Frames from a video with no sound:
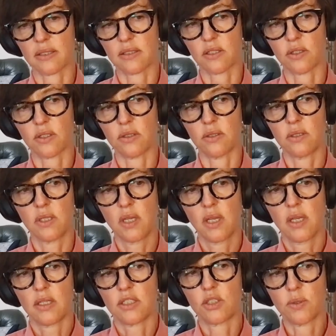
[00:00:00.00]
So,
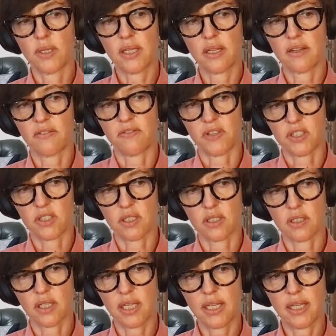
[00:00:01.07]
doing it
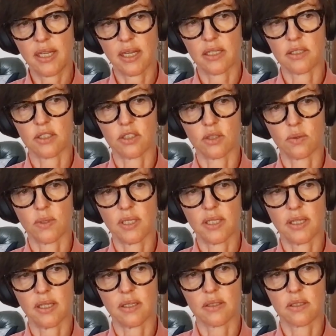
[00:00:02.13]
efficiently and doing
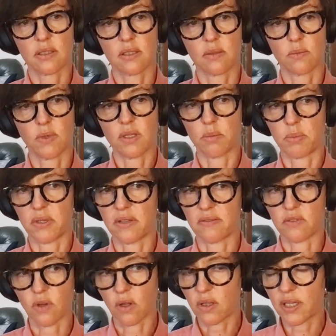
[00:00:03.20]
it with a bit of
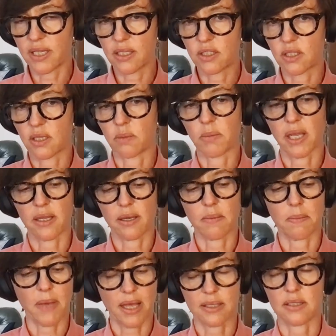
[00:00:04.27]
knowledge can make a
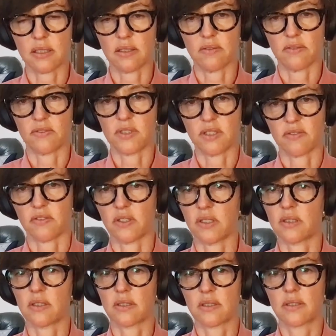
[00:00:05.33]
massive
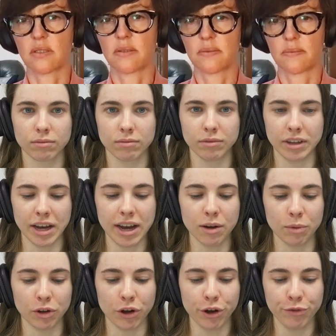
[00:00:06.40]
difference. Yeah,
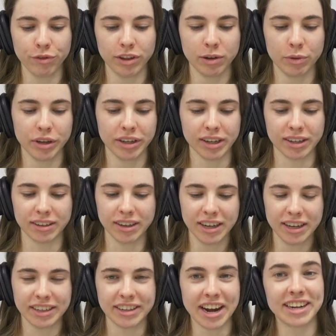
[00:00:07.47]
well, hopefully we can
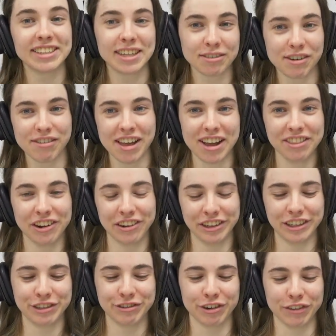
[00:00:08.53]
gain some of that
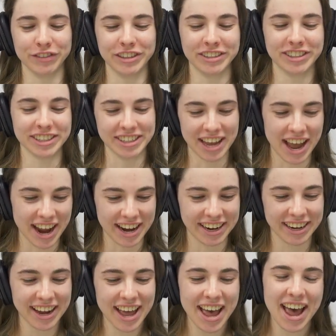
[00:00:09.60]
knowledge from you today.
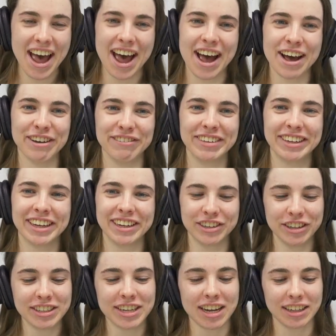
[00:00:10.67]
Can you
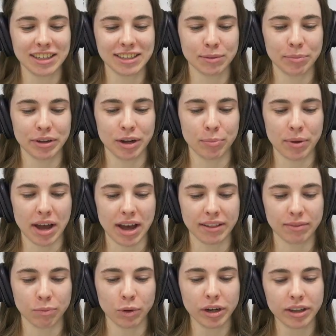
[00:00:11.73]
tell us a bit about
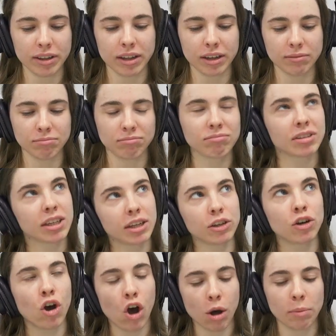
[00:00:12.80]
what are the
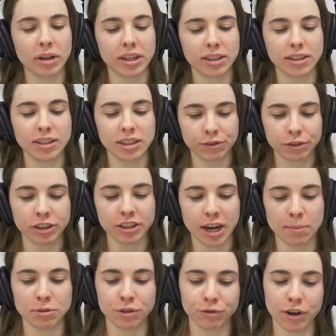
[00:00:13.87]
common different
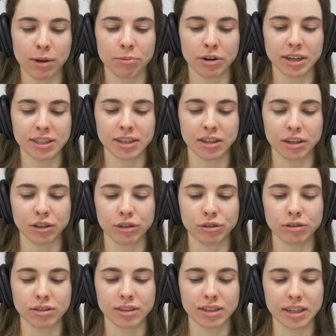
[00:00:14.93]
types of fabrics that are
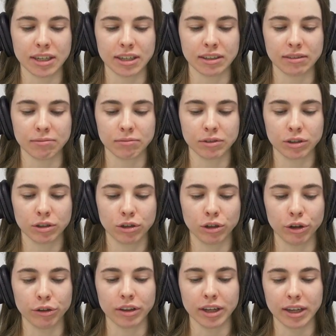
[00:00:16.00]
used in
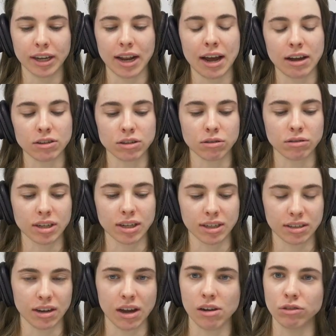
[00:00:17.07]
clothing and household
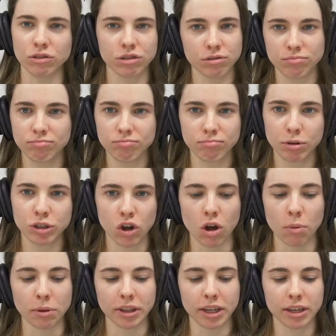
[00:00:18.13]
textiles most
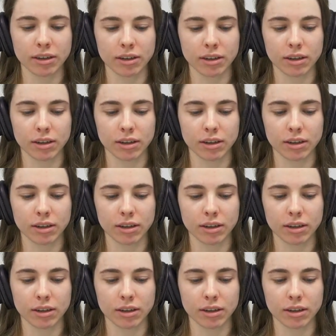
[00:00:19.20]
commonly?